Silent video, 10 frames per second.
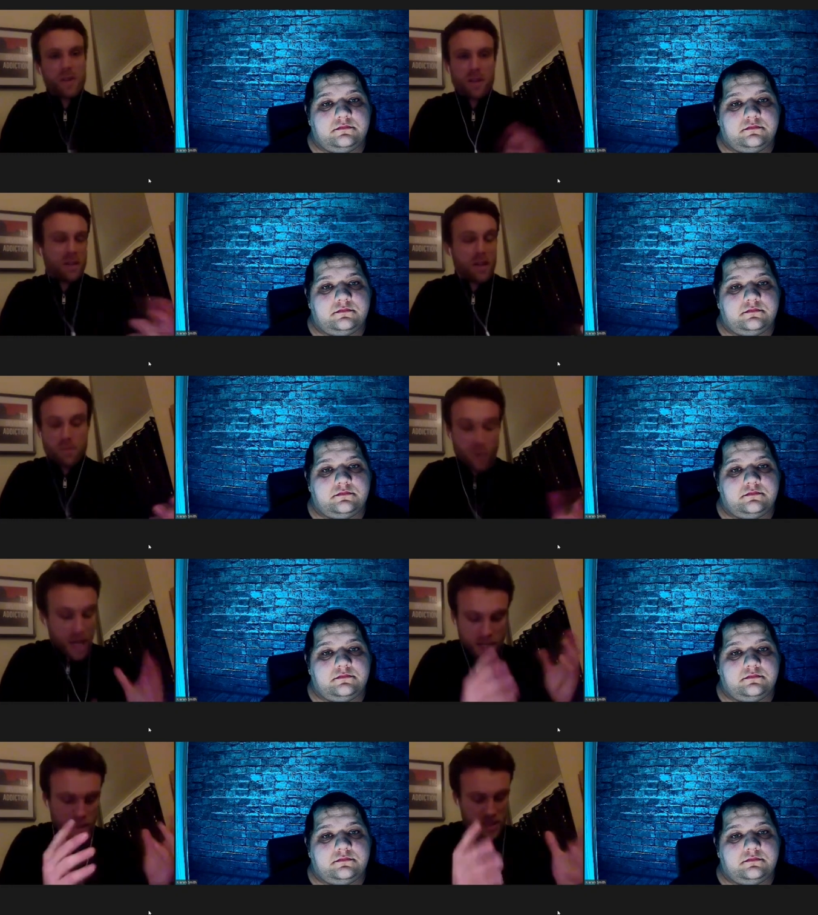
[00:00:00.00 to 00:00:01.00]
Speaker 1: yeah,
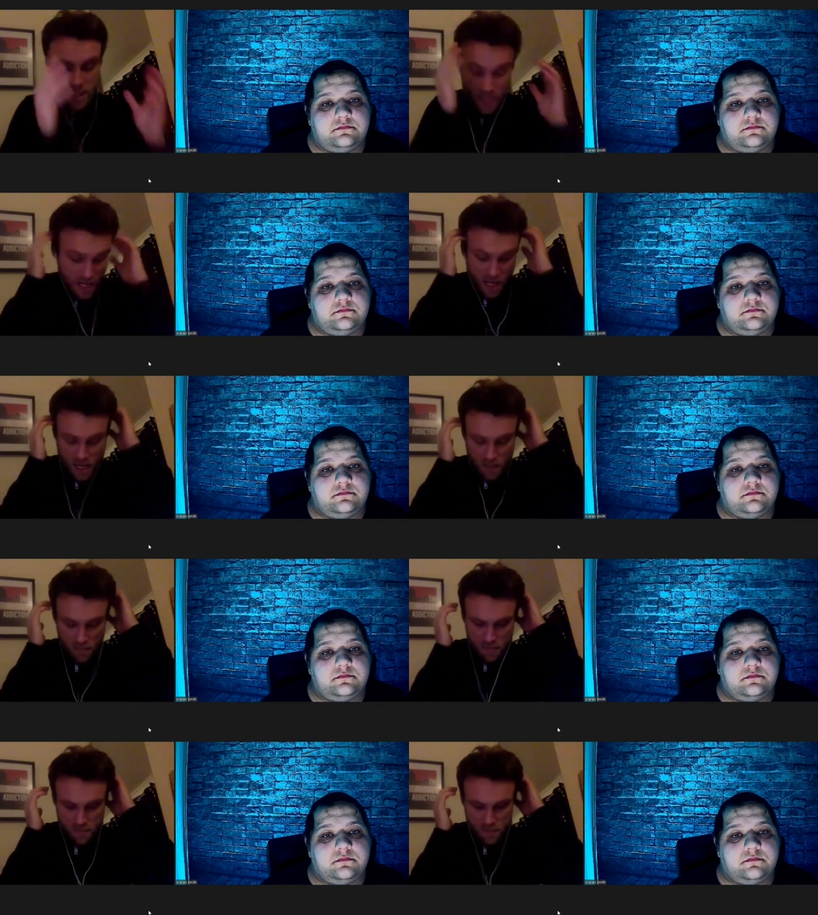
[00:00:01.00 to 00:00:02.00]
but anyway, so yeah,
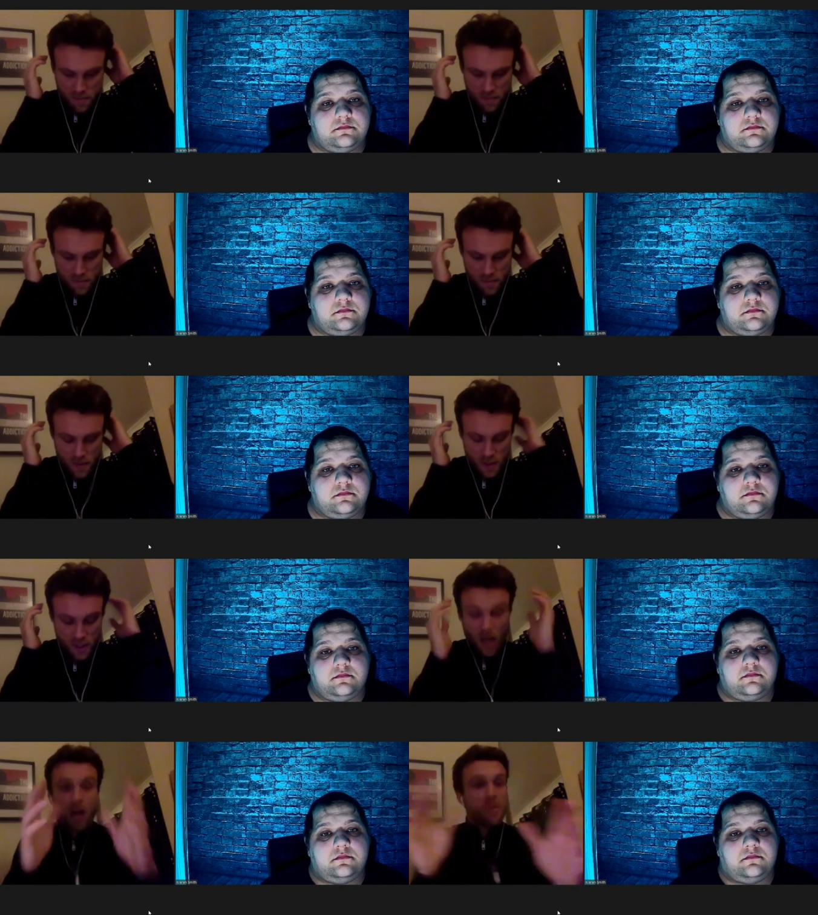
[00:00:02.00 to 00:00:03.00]
um,
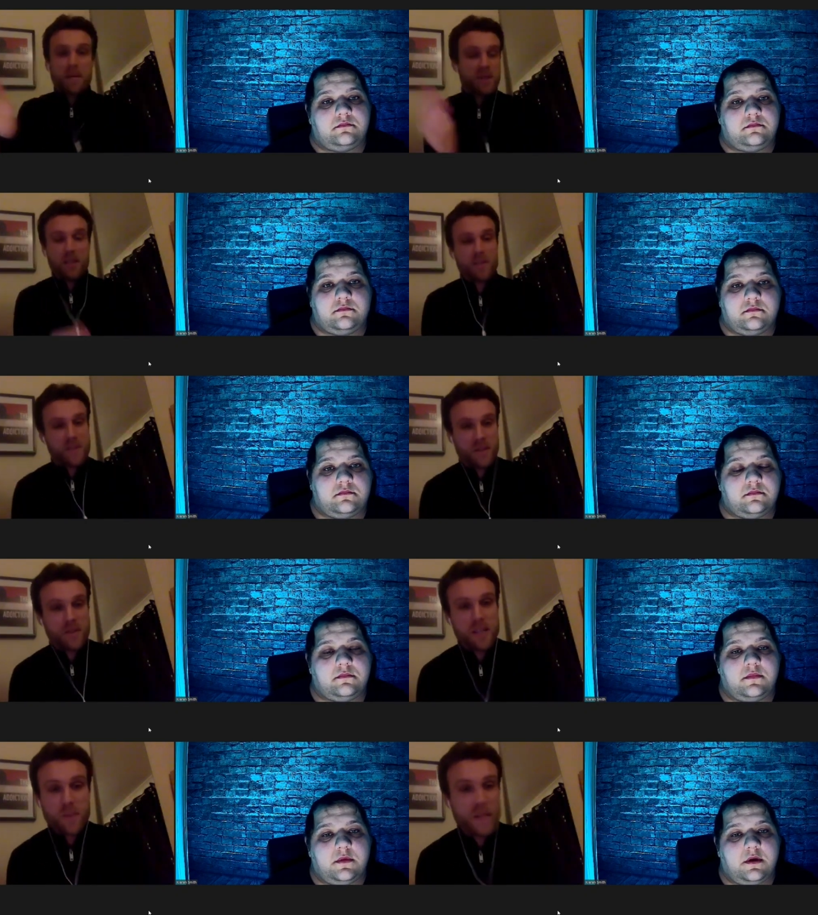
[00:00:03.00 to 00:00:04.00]
yeah, I would absolutely love
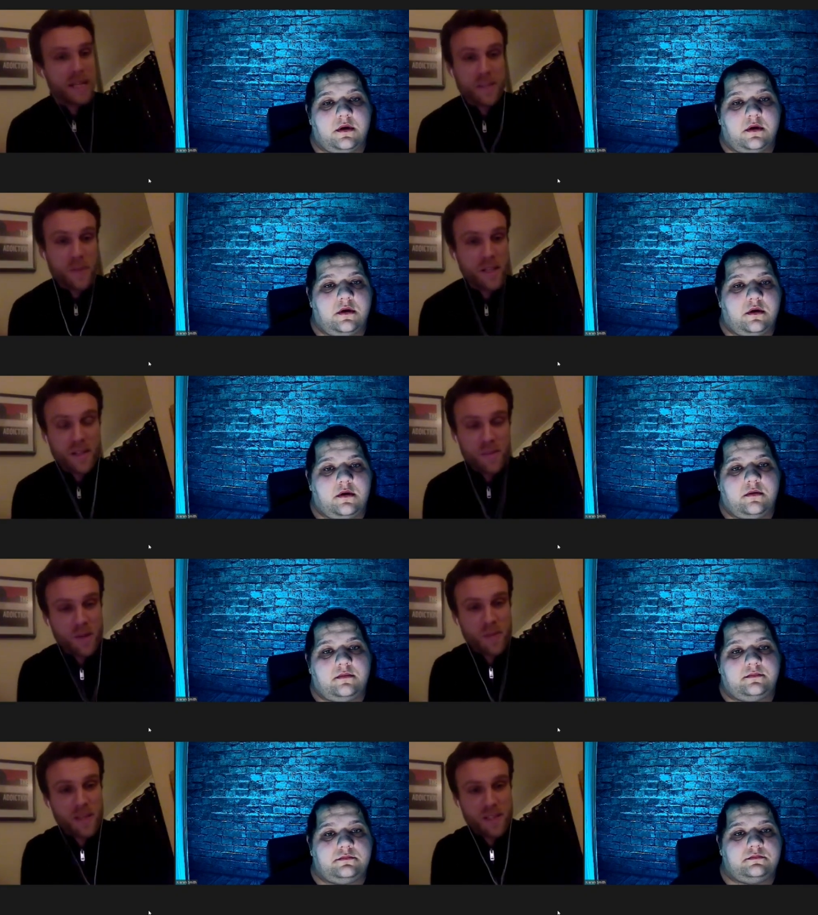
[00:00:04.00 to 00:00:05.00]
to. It's been it's been
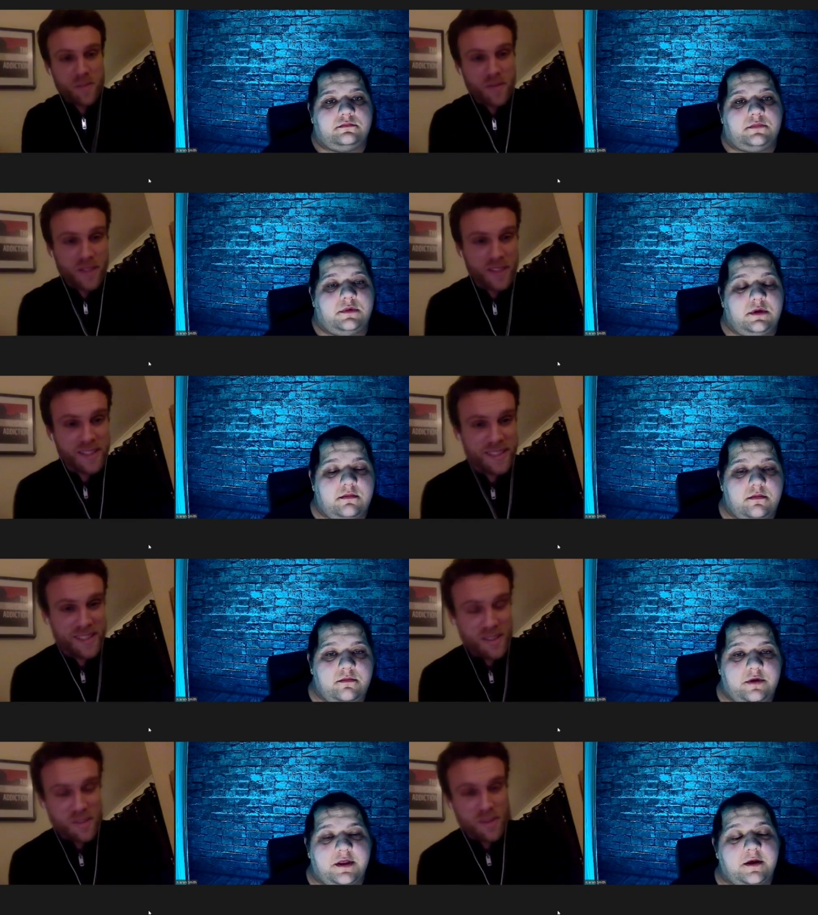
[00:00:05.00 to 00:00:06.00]
nothing but a pleasure, my
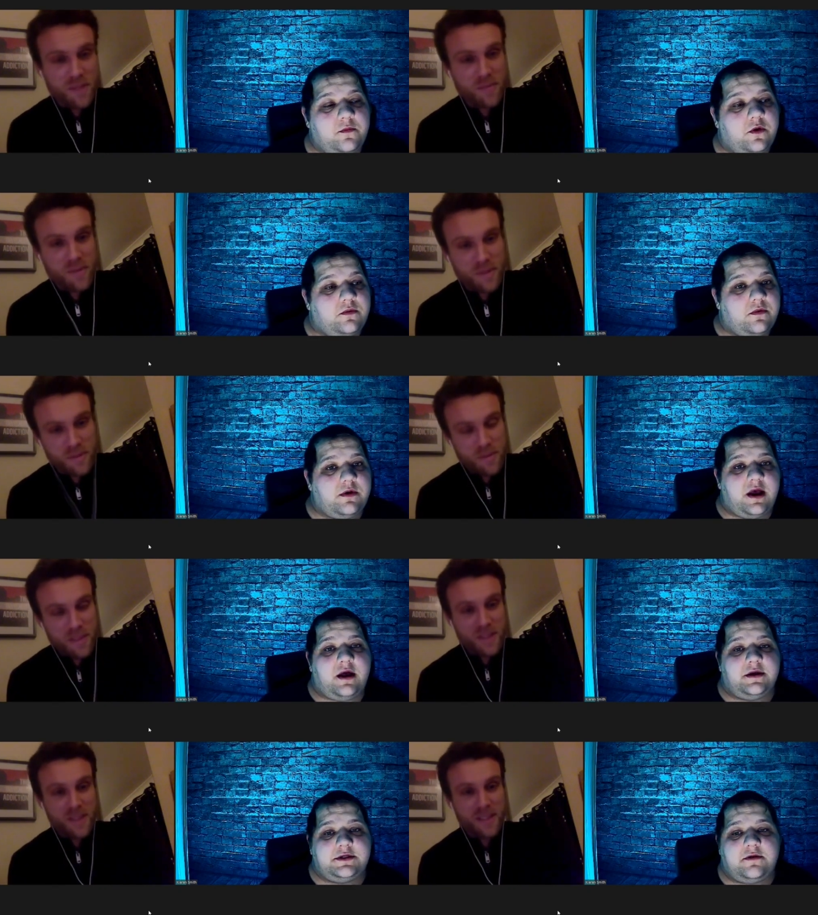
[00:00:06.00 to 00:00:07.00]
friend.
Speaker 2: Brilliant. We'll we'll
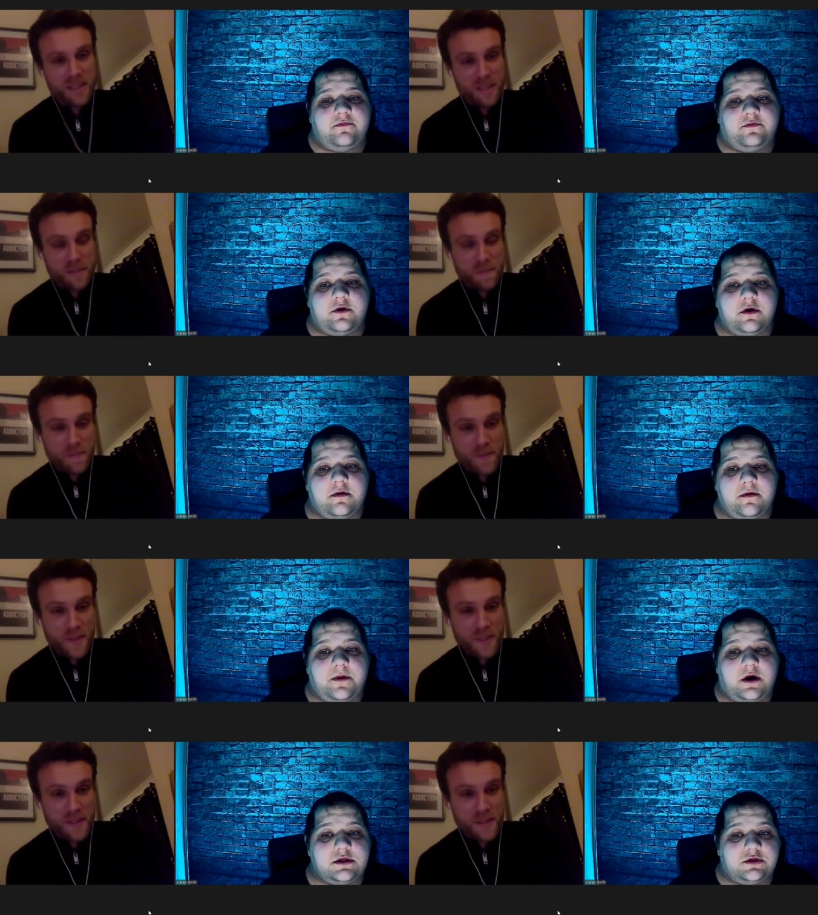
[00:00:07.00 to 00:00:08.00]
get Alex on for
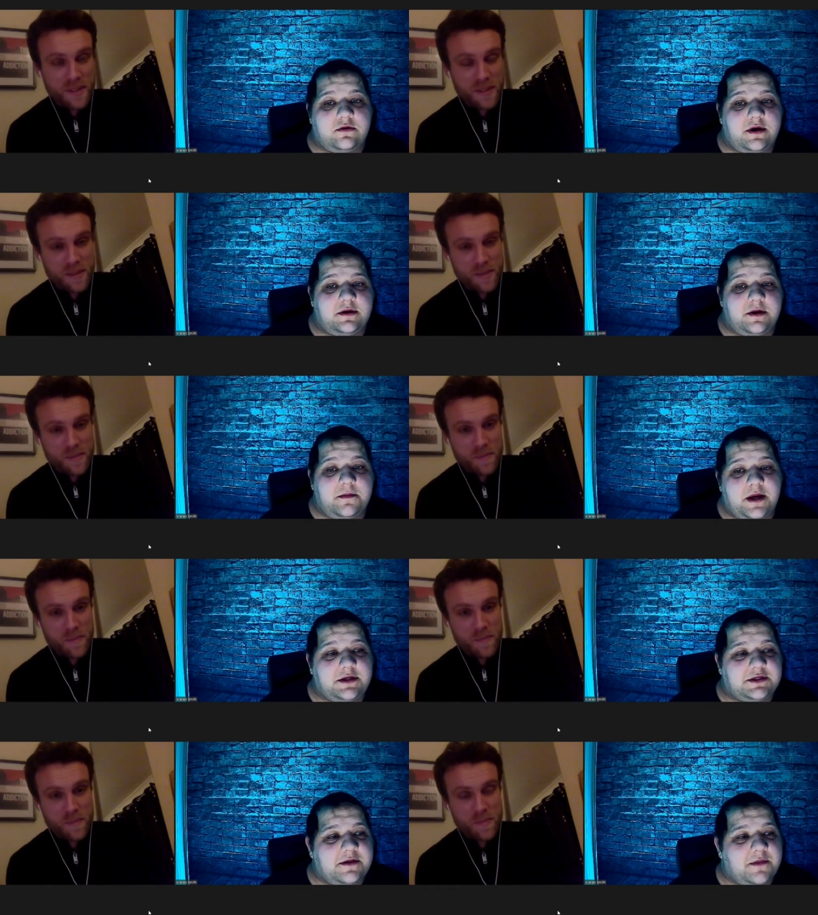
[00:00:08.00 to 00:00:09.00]
a part two, and you
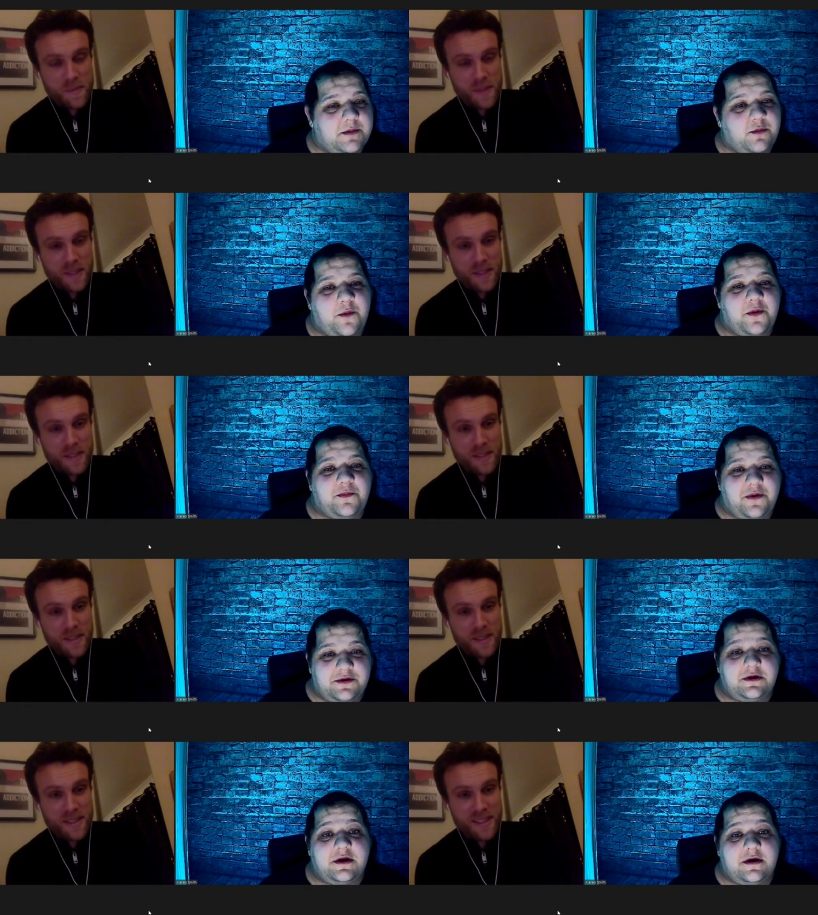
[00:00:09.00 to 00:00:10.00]
may see me pop up
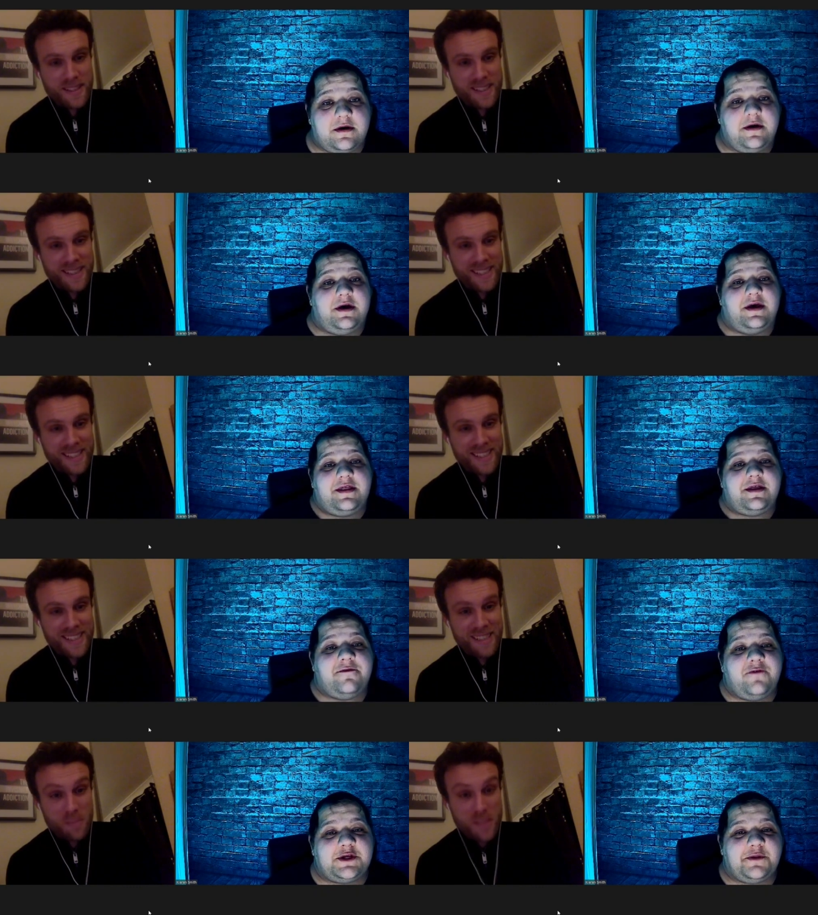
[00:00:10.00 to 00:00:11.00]
on uh,
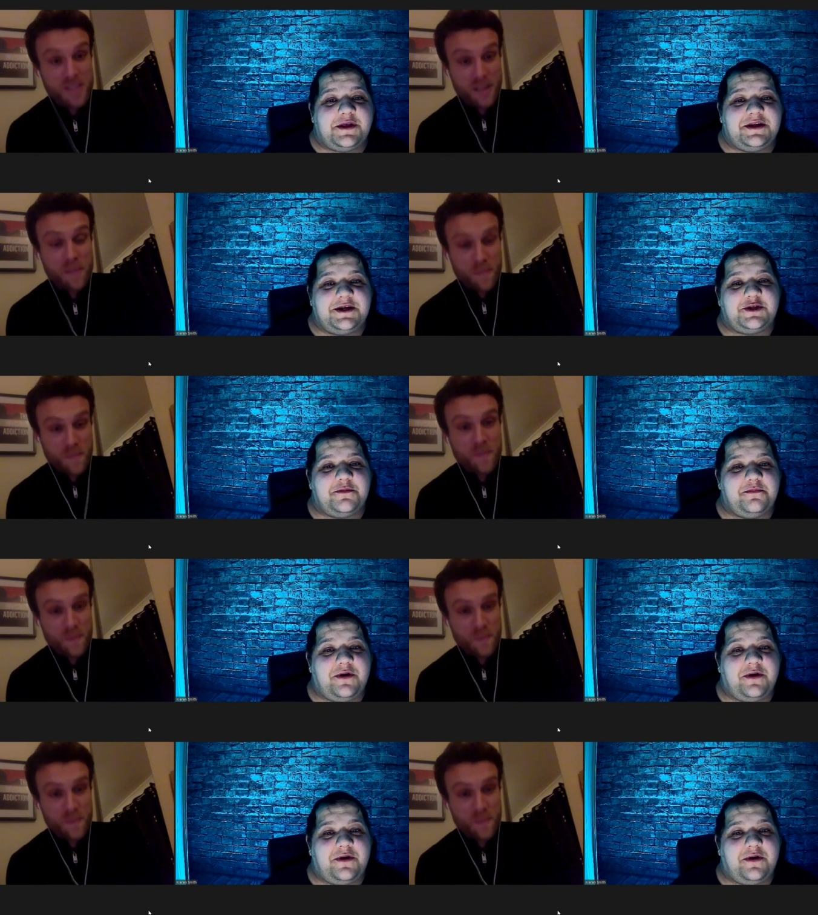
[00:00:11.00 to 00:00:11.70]
the Invisible Addiction